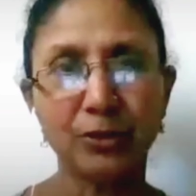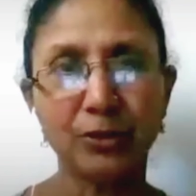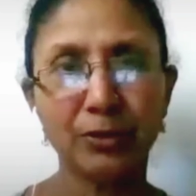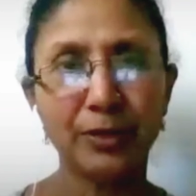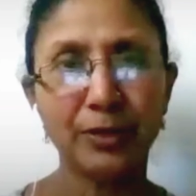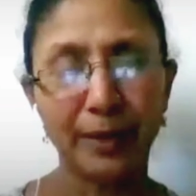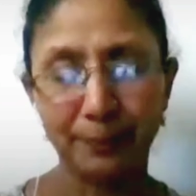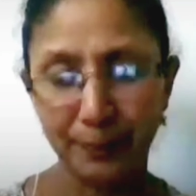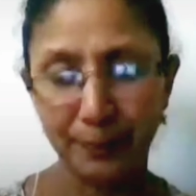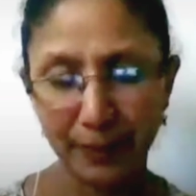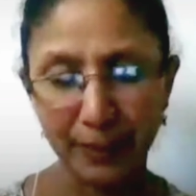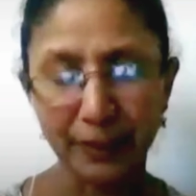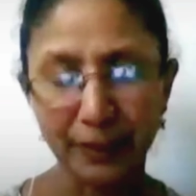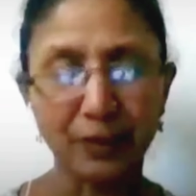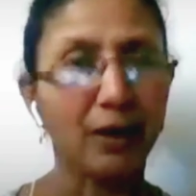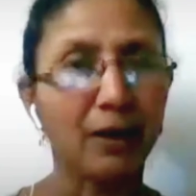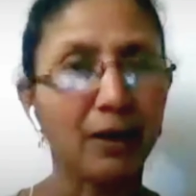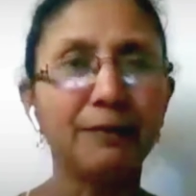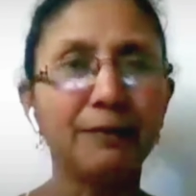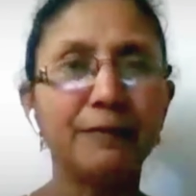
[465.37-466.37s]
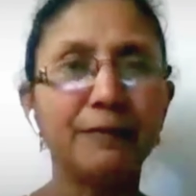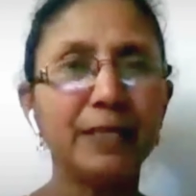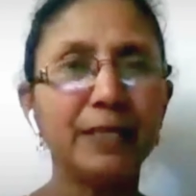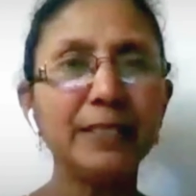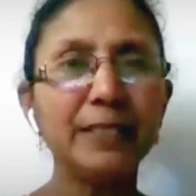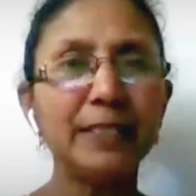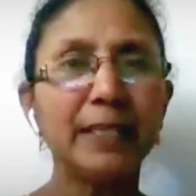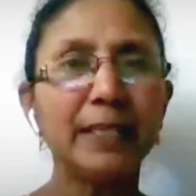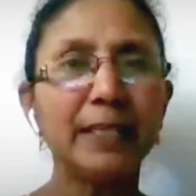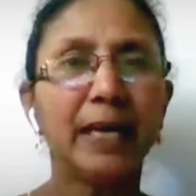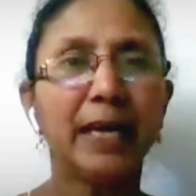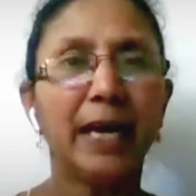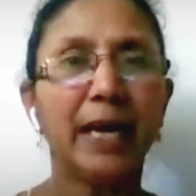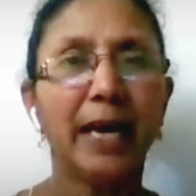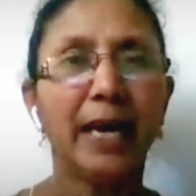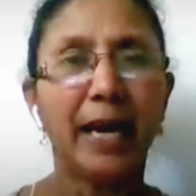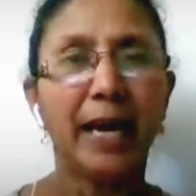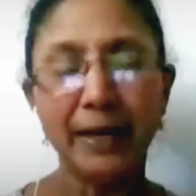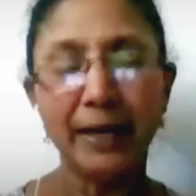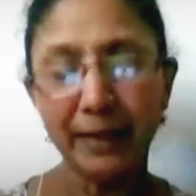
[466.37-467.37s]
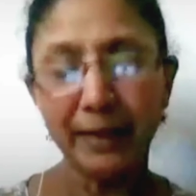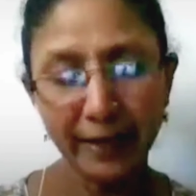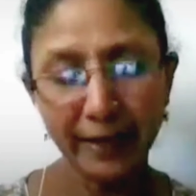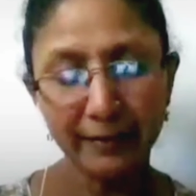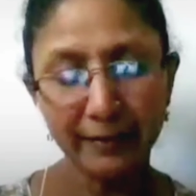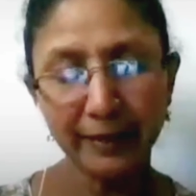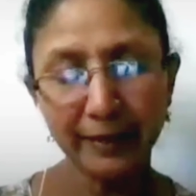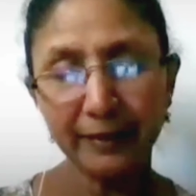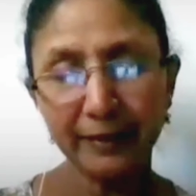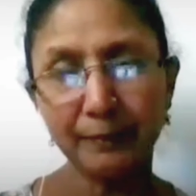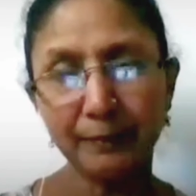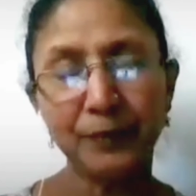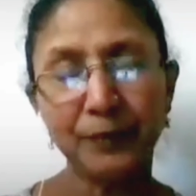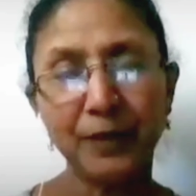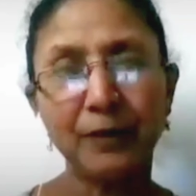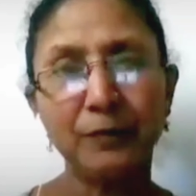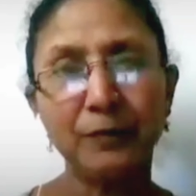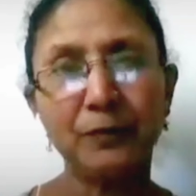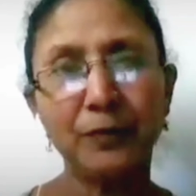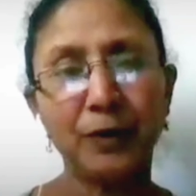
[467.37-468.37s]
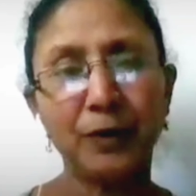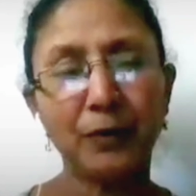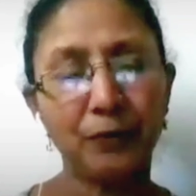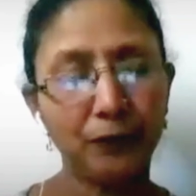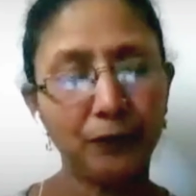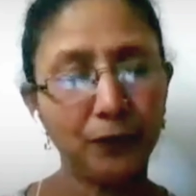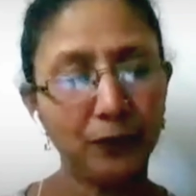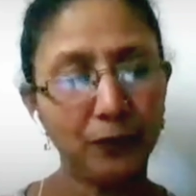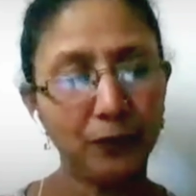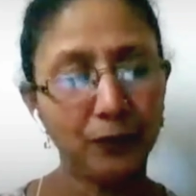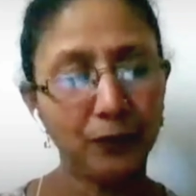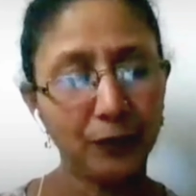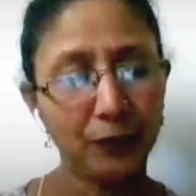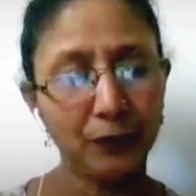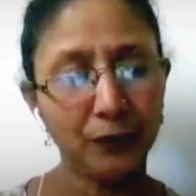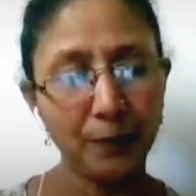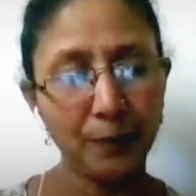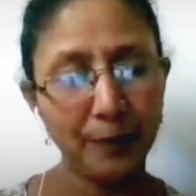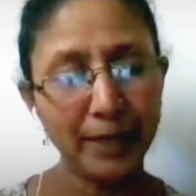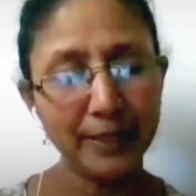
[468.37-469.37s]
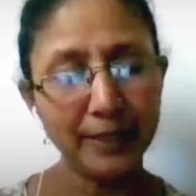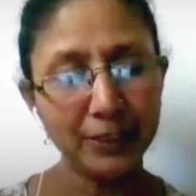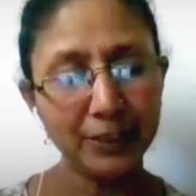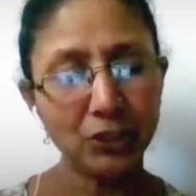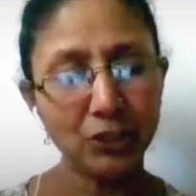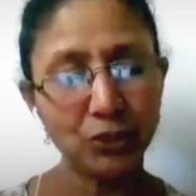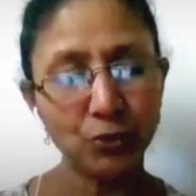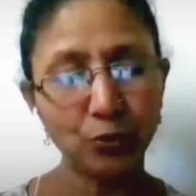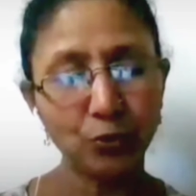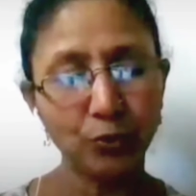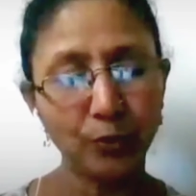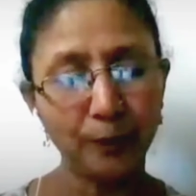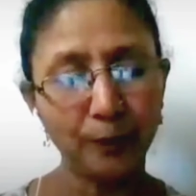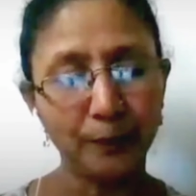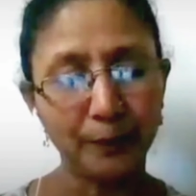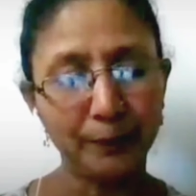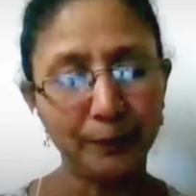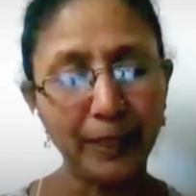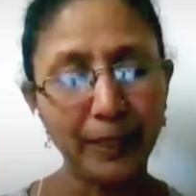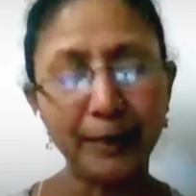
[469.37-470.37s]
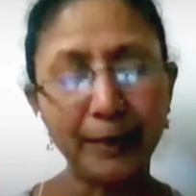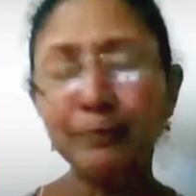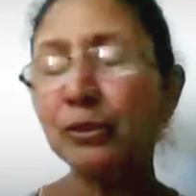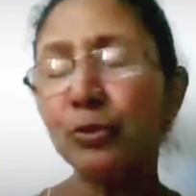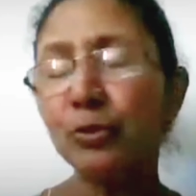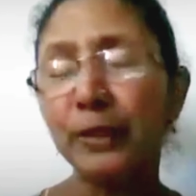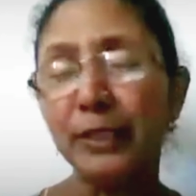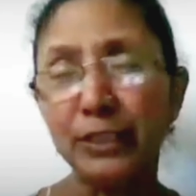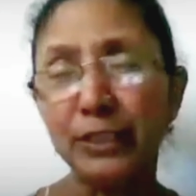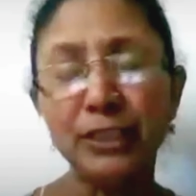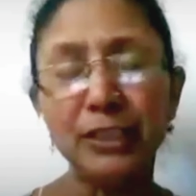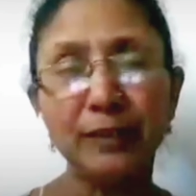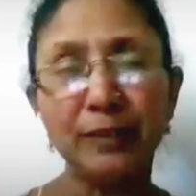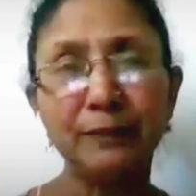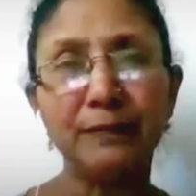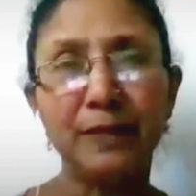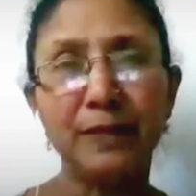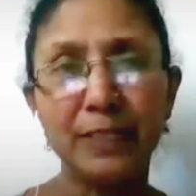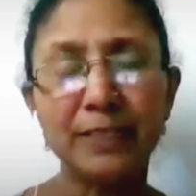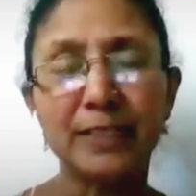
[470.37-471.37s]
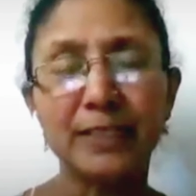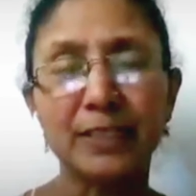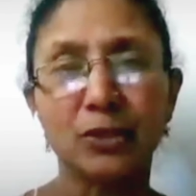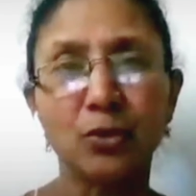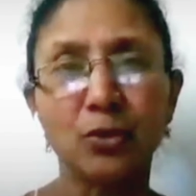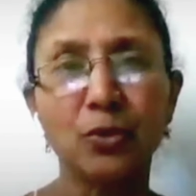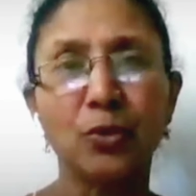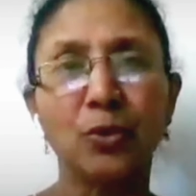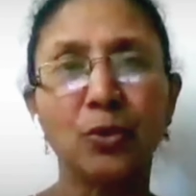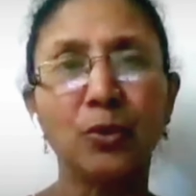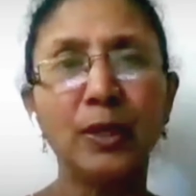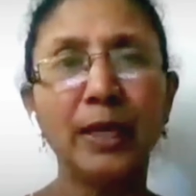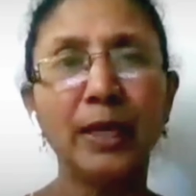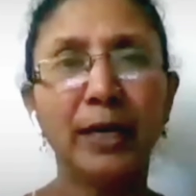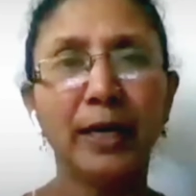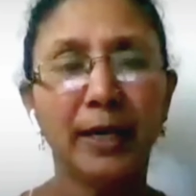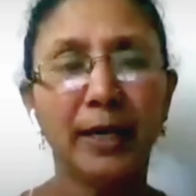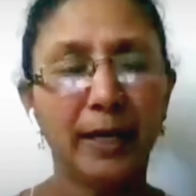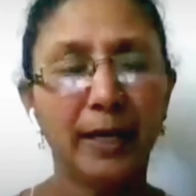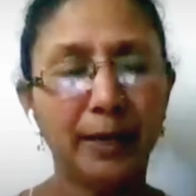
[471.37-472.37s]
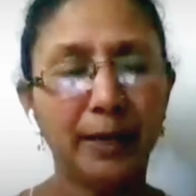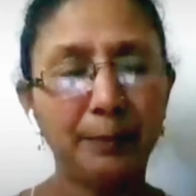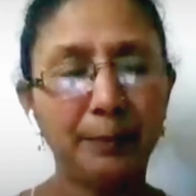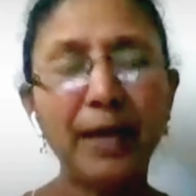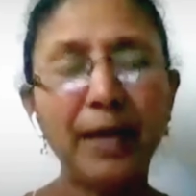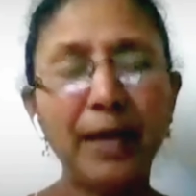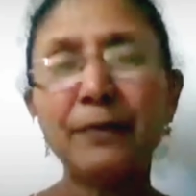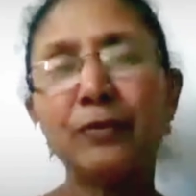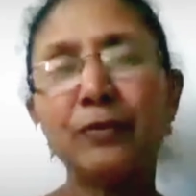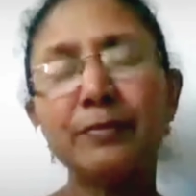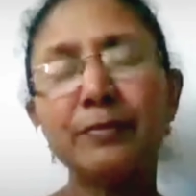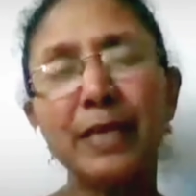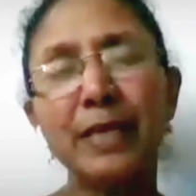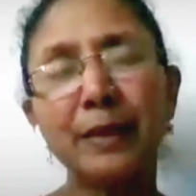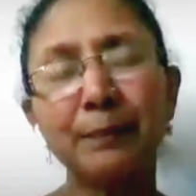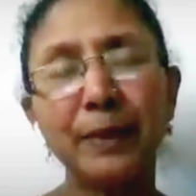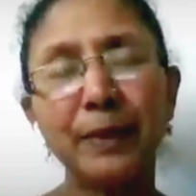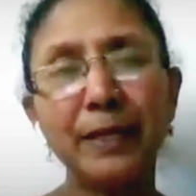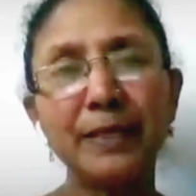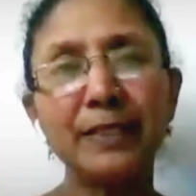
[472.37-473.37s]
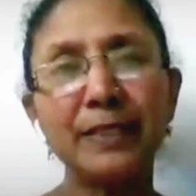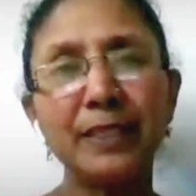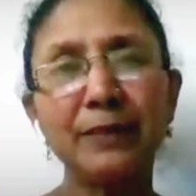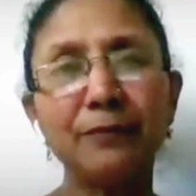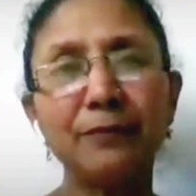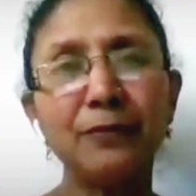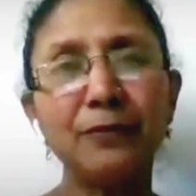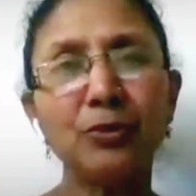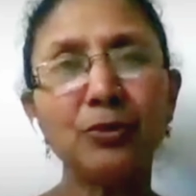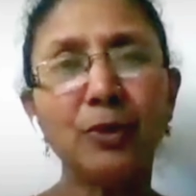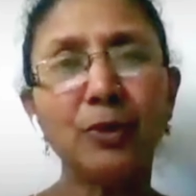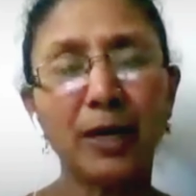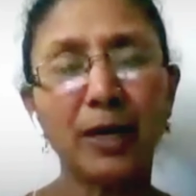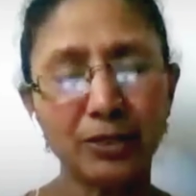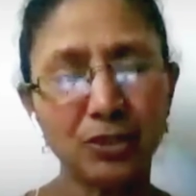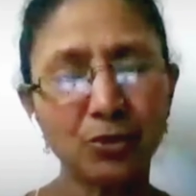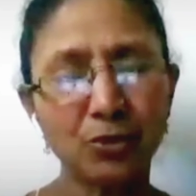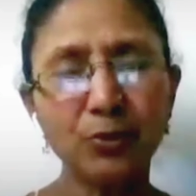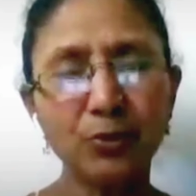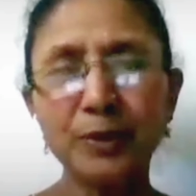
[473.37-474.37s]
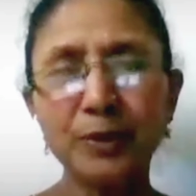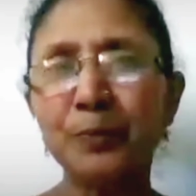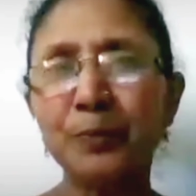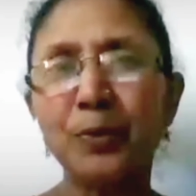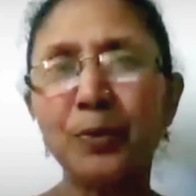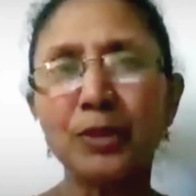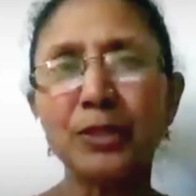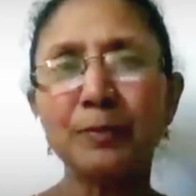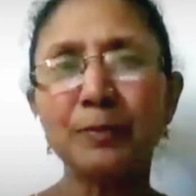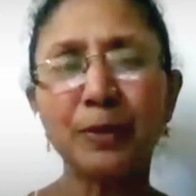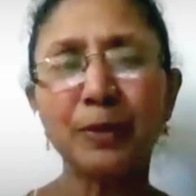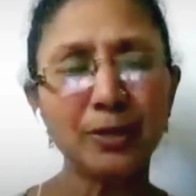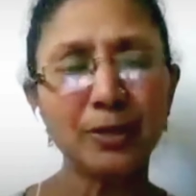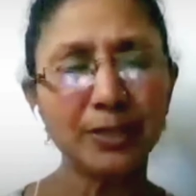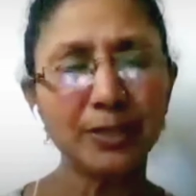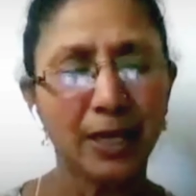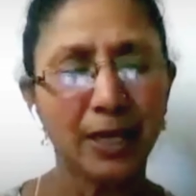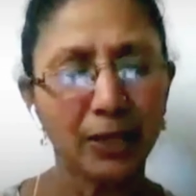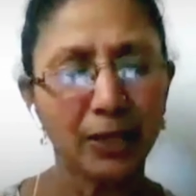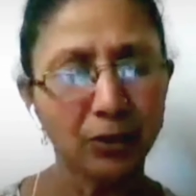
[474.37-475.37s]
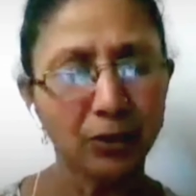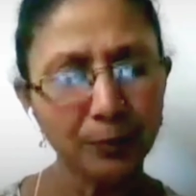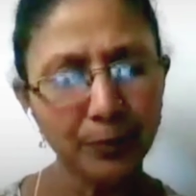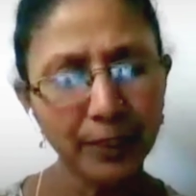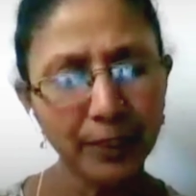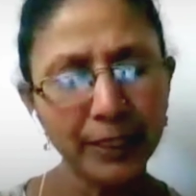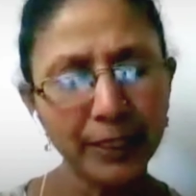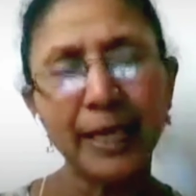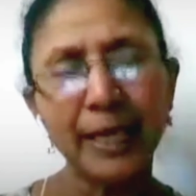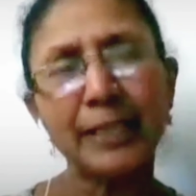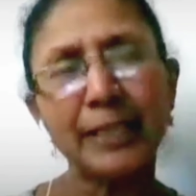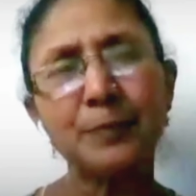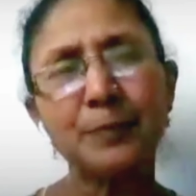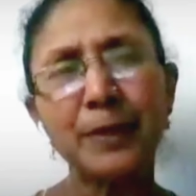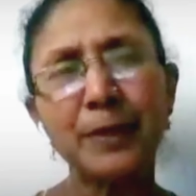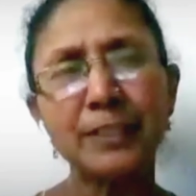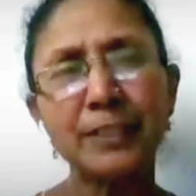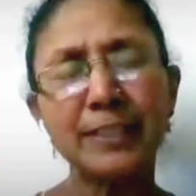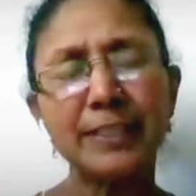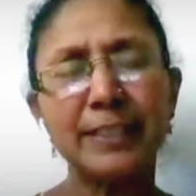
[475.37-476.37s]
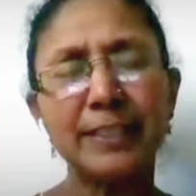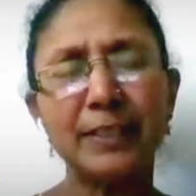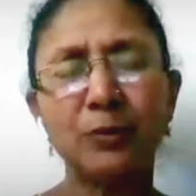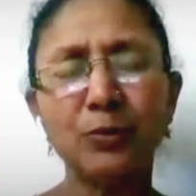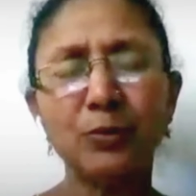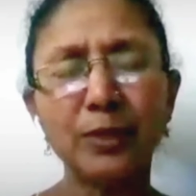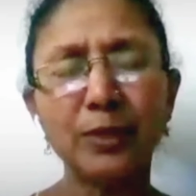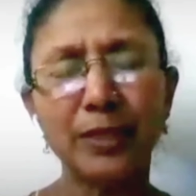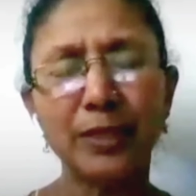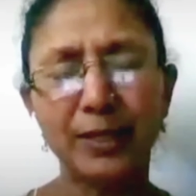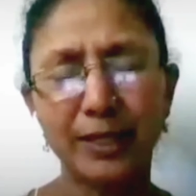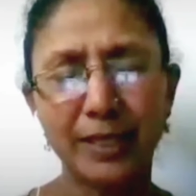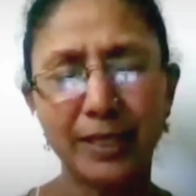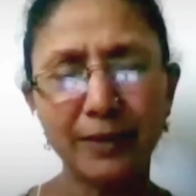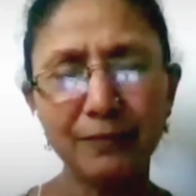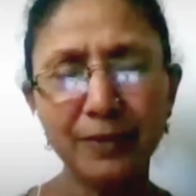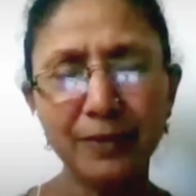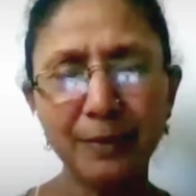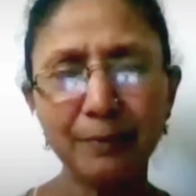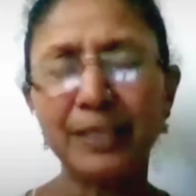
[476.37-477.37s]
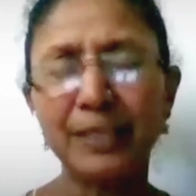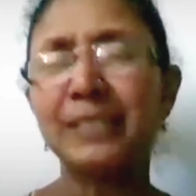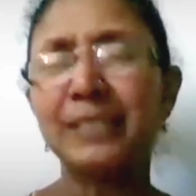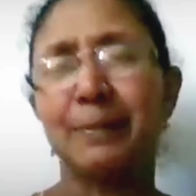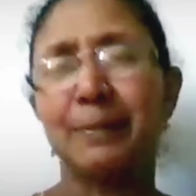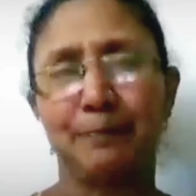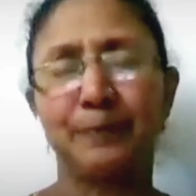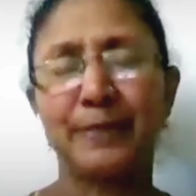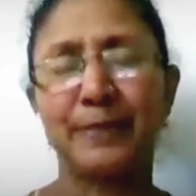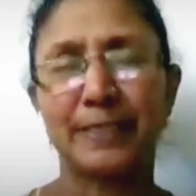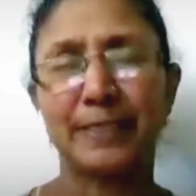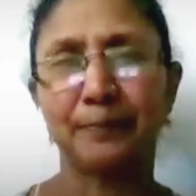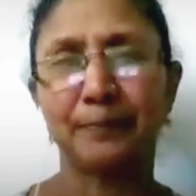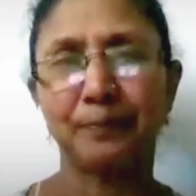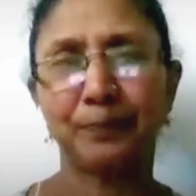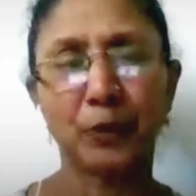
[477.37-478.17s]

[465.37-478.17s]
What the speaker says: happy, and confident. And I think for parents to be able to achieve this goal, platforms like Parenting4u are so important because you'll bring in experts who give them tips.